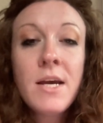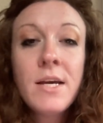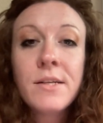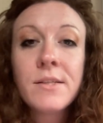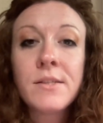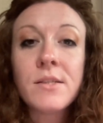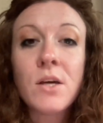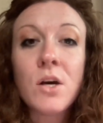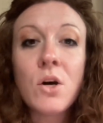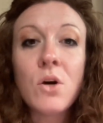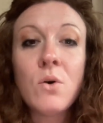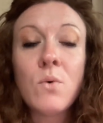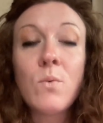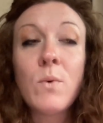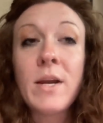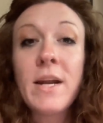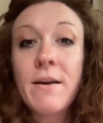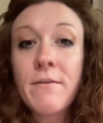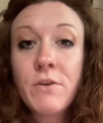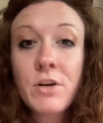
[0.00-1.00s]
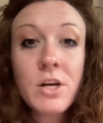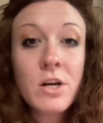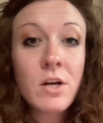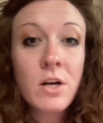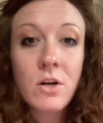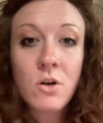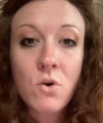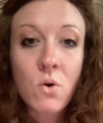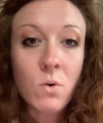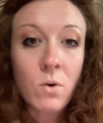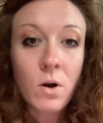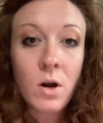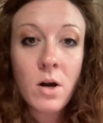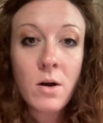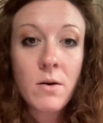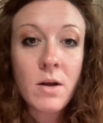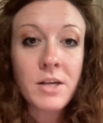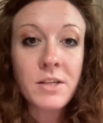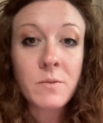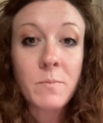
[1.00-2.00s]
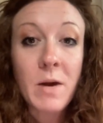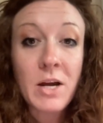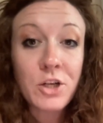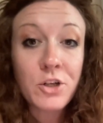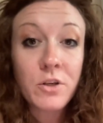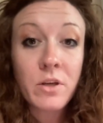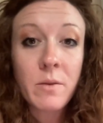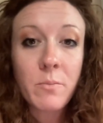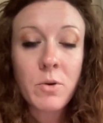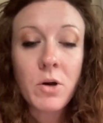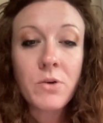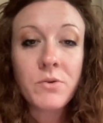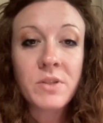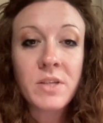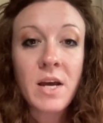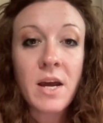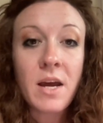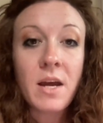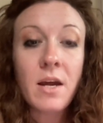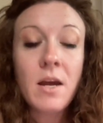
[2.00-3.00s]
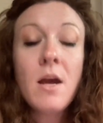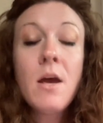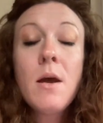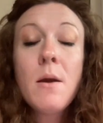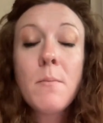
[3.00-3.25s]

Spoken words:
So whenever you're in court, especially pro se,